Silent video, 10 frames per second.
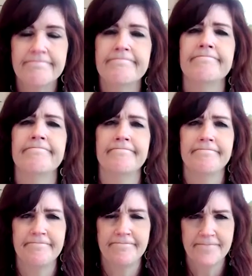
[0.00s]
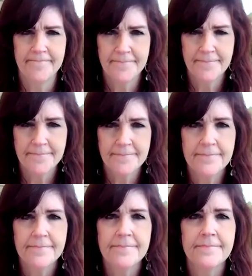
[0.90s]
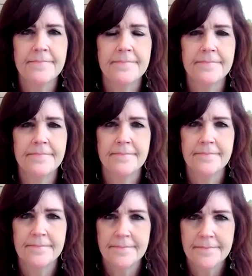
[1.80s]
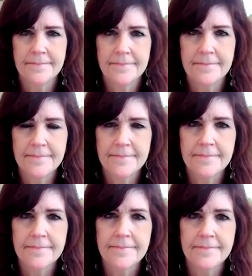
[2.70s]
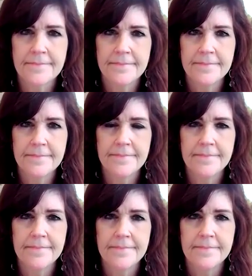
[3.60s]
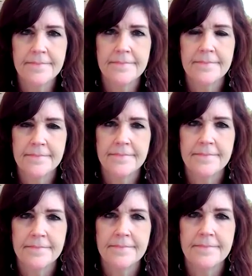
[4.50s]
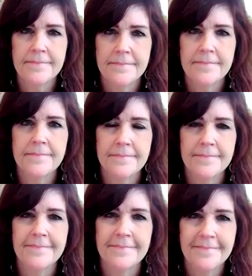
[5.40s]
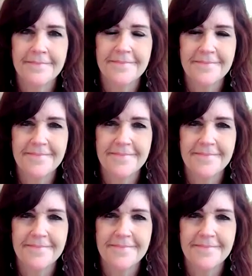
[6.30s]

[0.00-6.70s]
(silent)